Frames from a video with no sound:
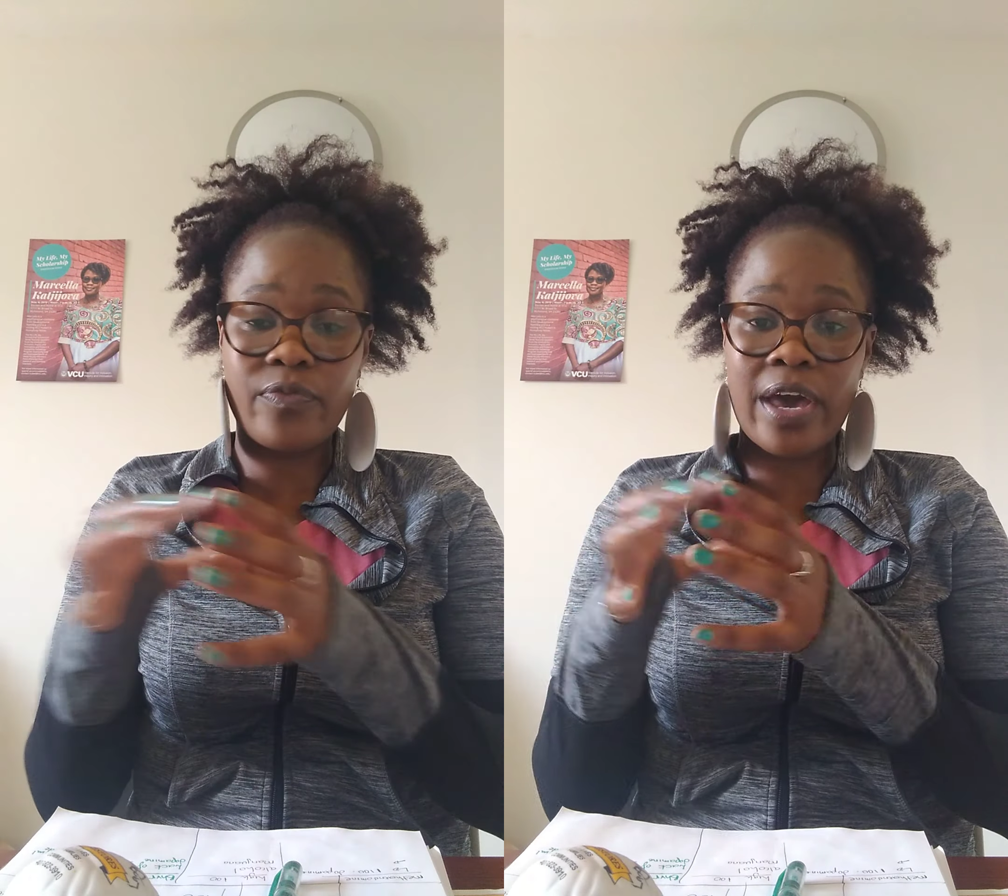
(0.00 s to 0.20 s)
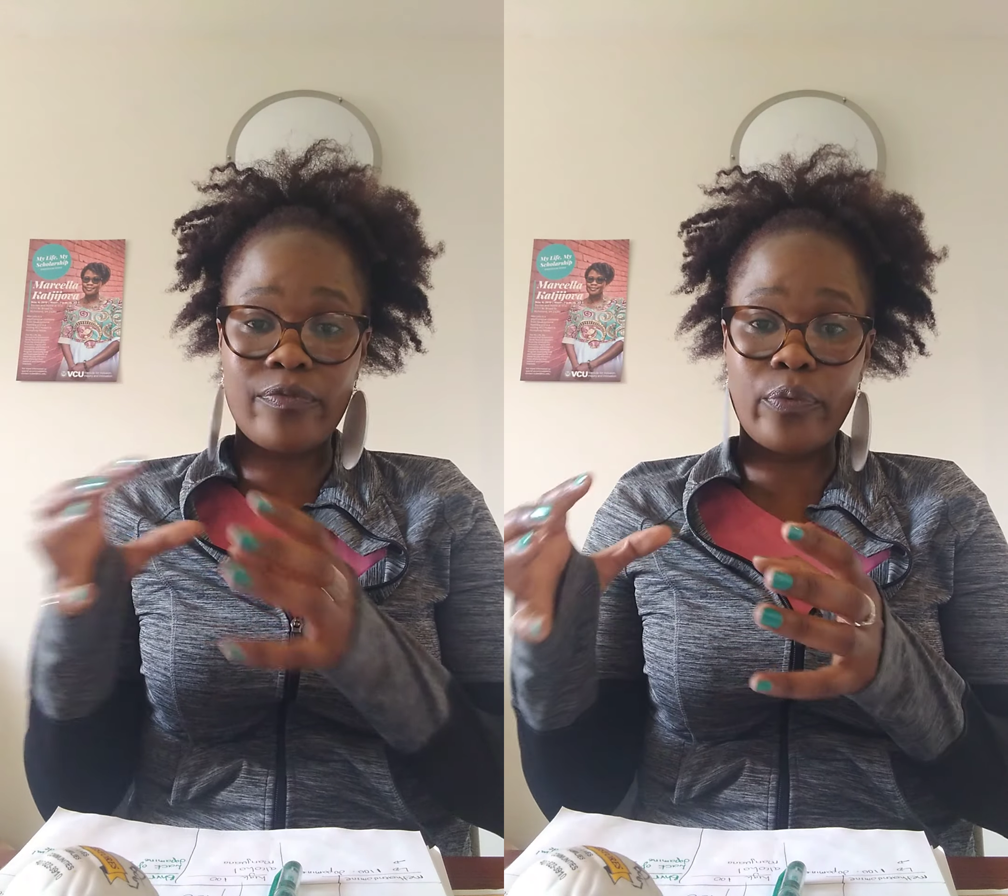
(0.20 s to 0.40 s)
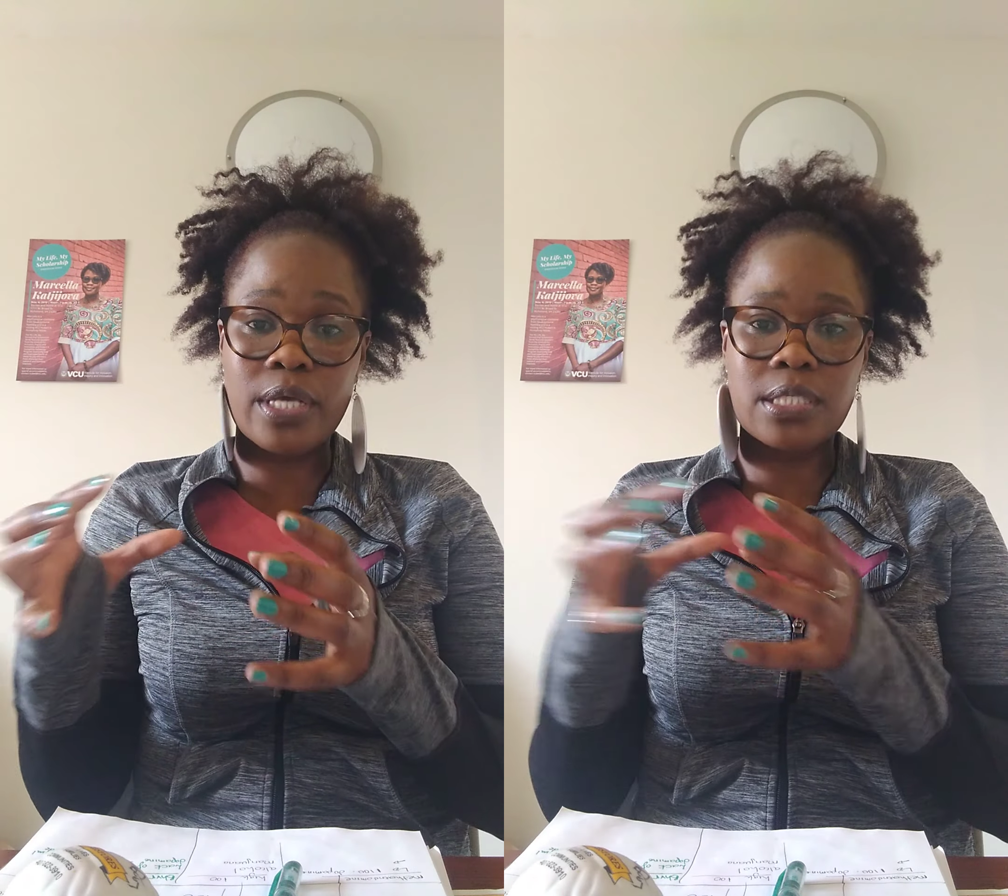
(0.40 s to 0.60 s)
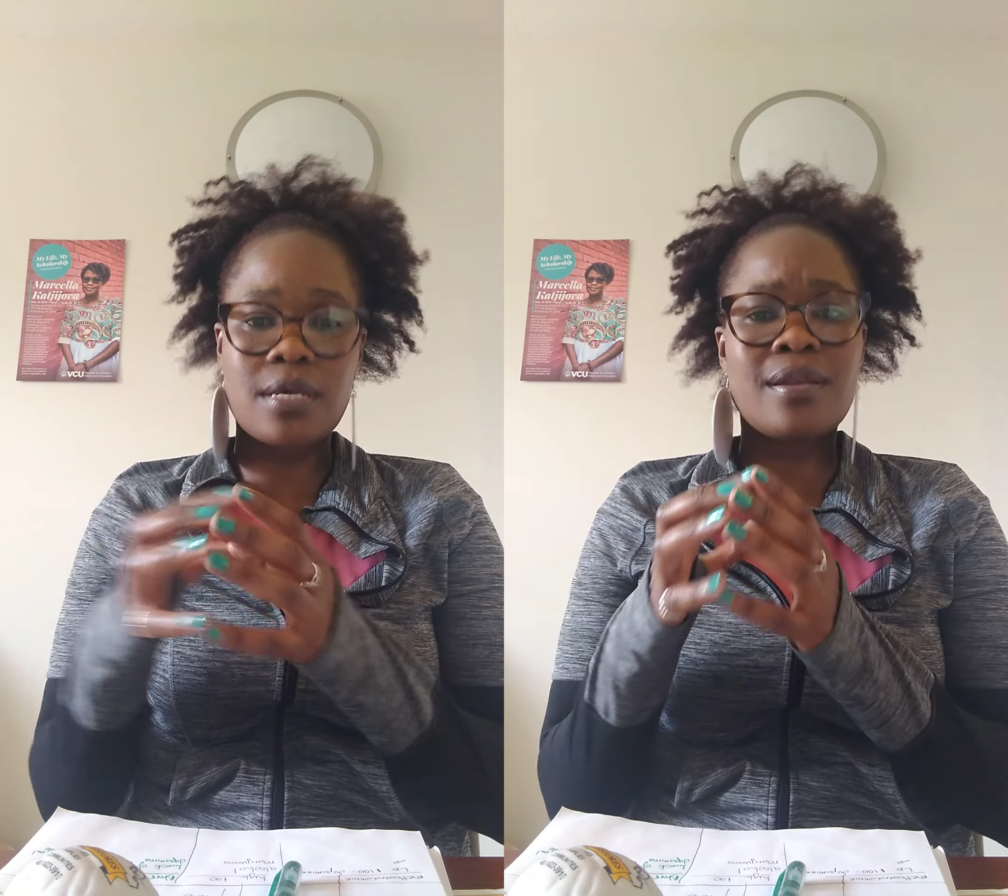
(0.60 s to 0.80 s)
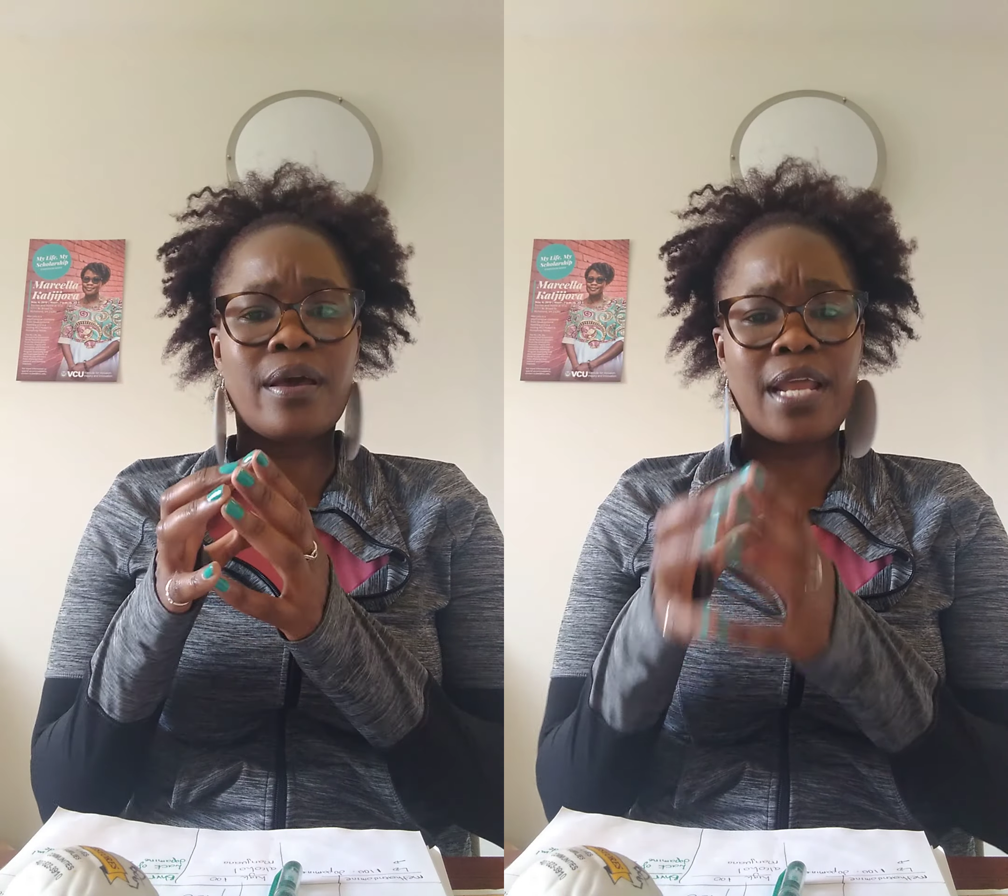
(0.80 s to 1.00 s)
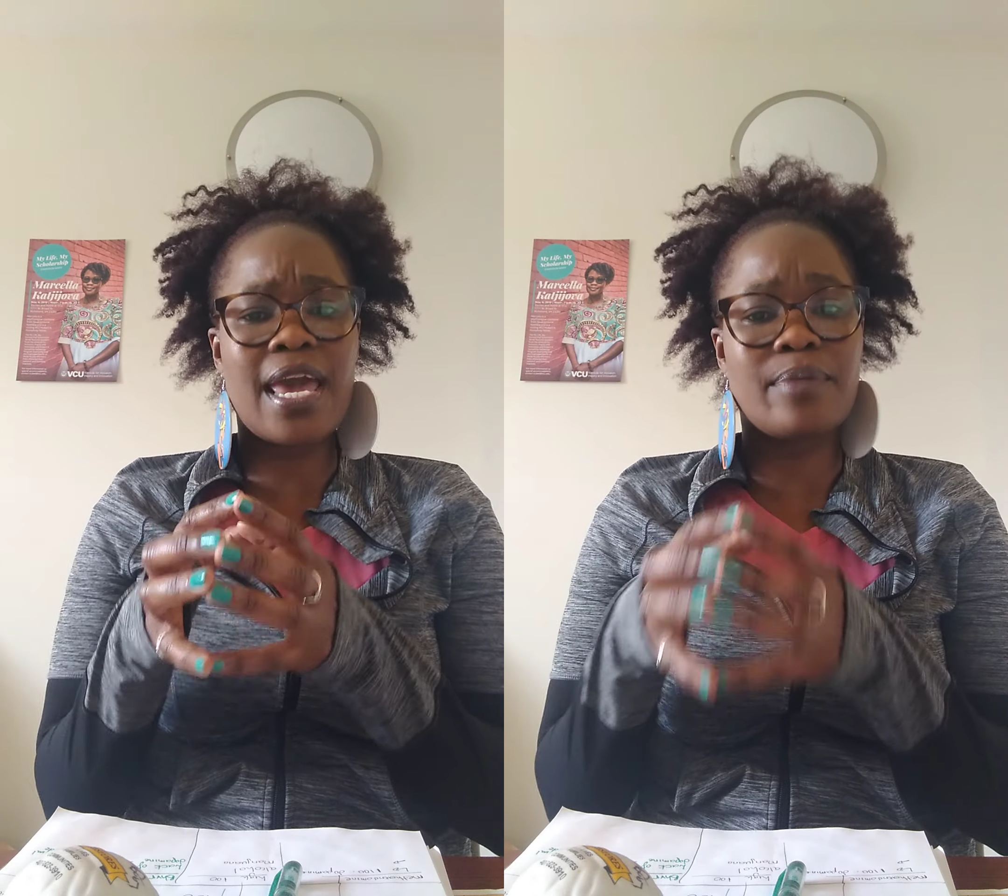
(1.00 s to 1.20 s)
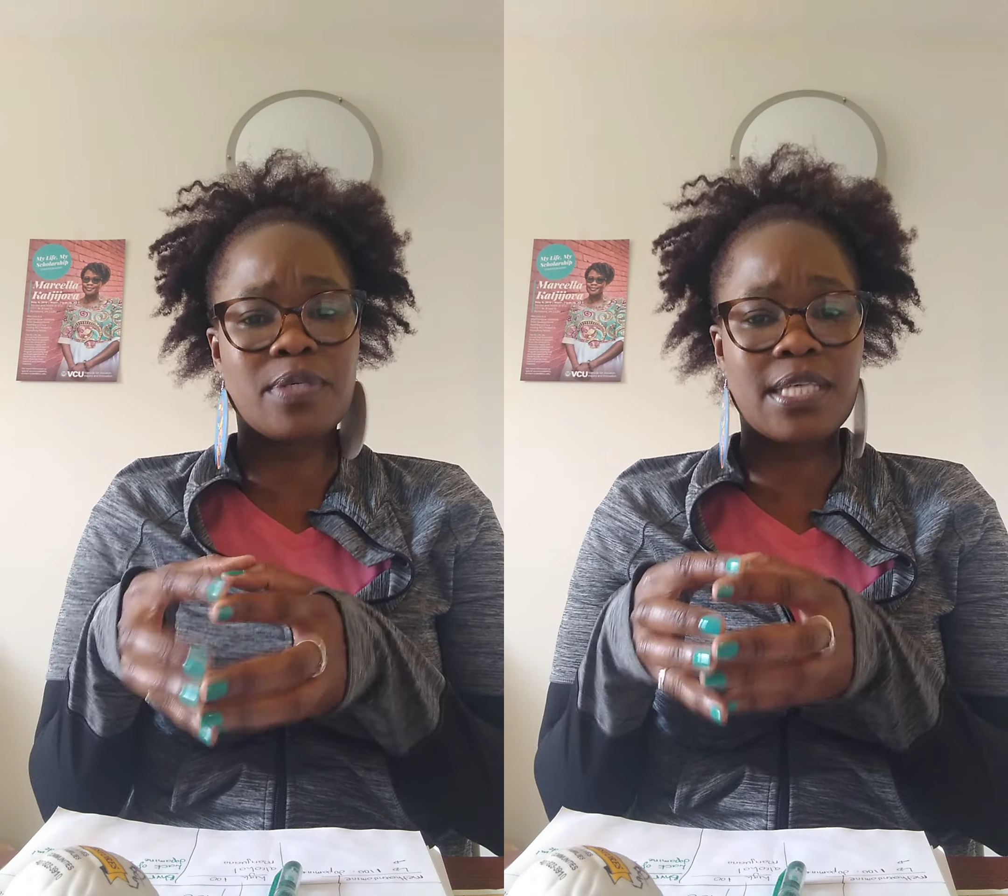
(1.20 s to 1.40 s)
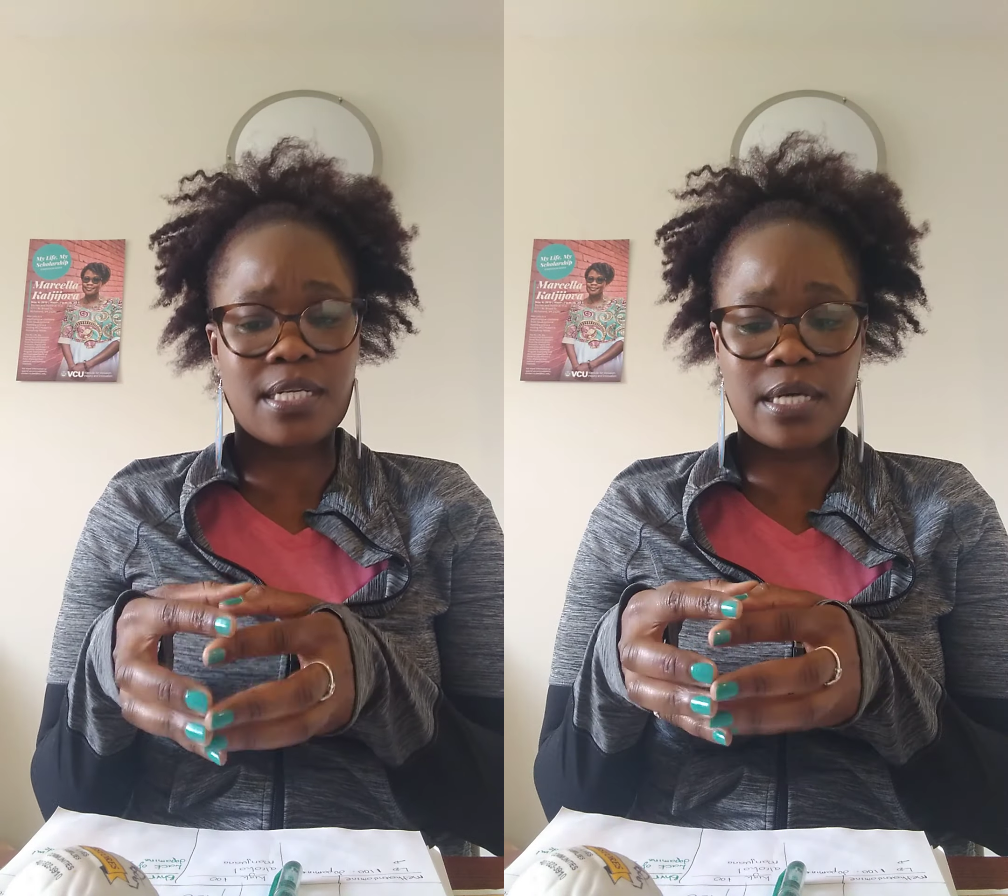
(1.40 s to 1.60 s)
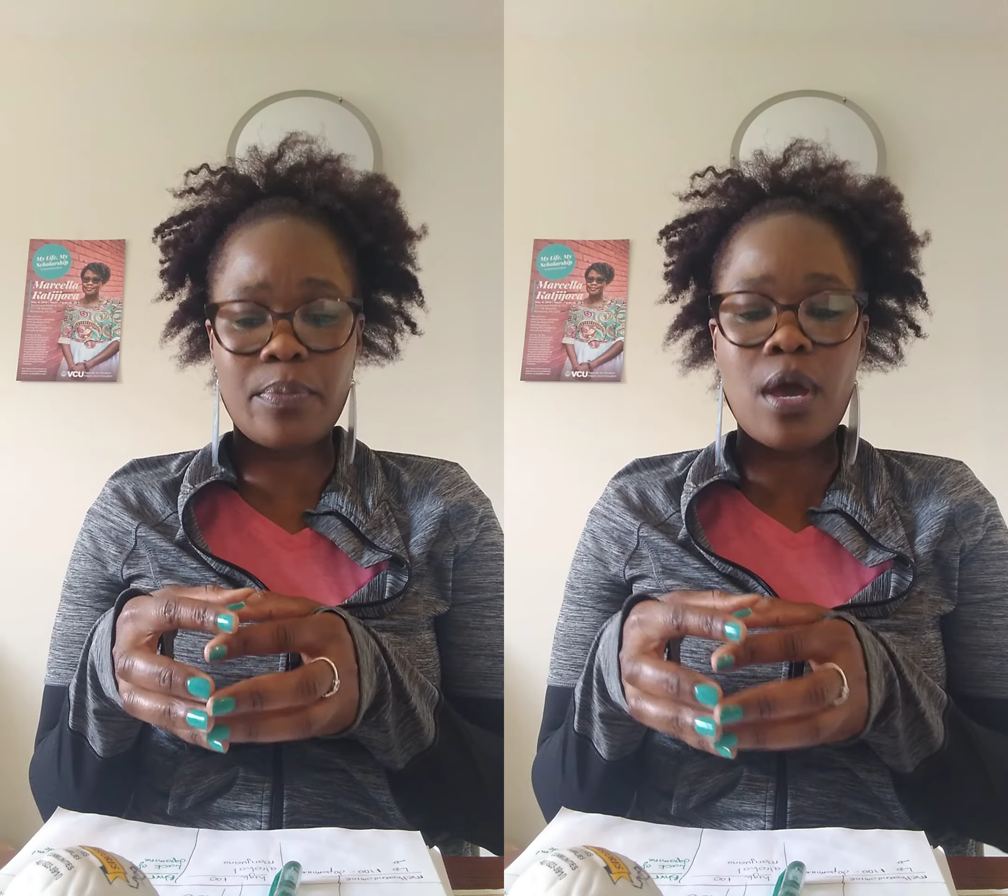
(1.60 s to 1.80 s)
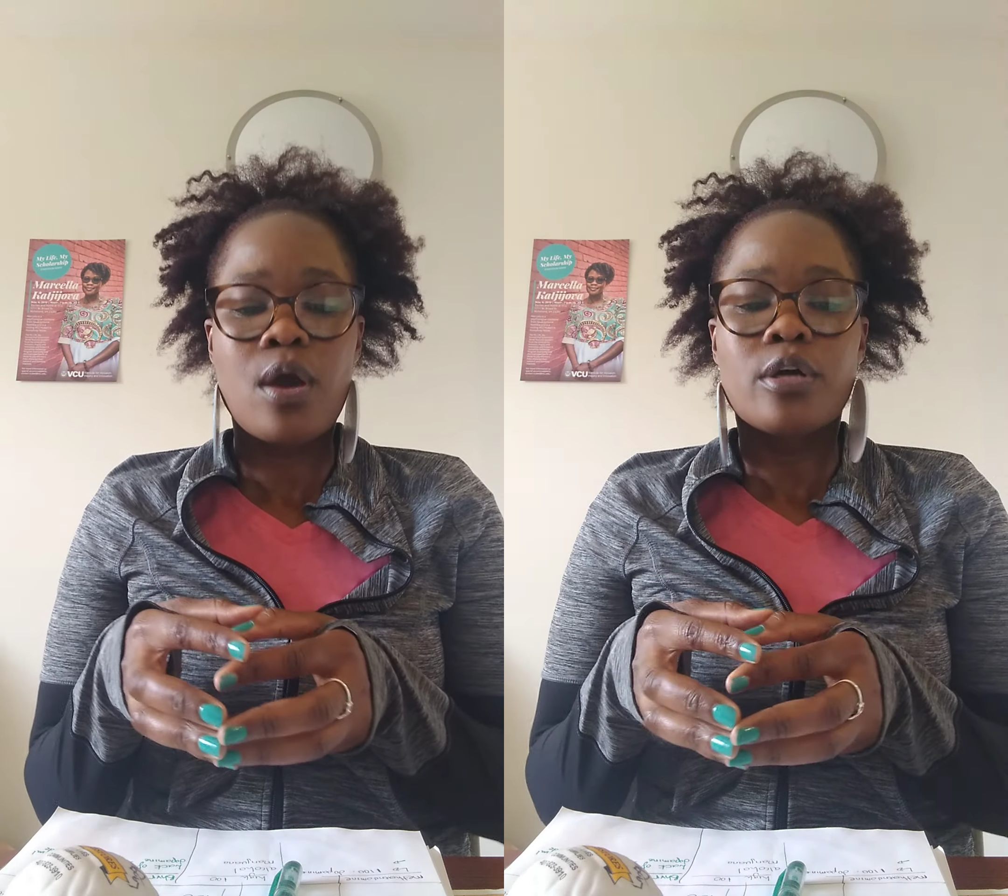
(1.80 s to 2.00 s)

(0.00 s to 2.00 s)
5 weeks in a rehab setup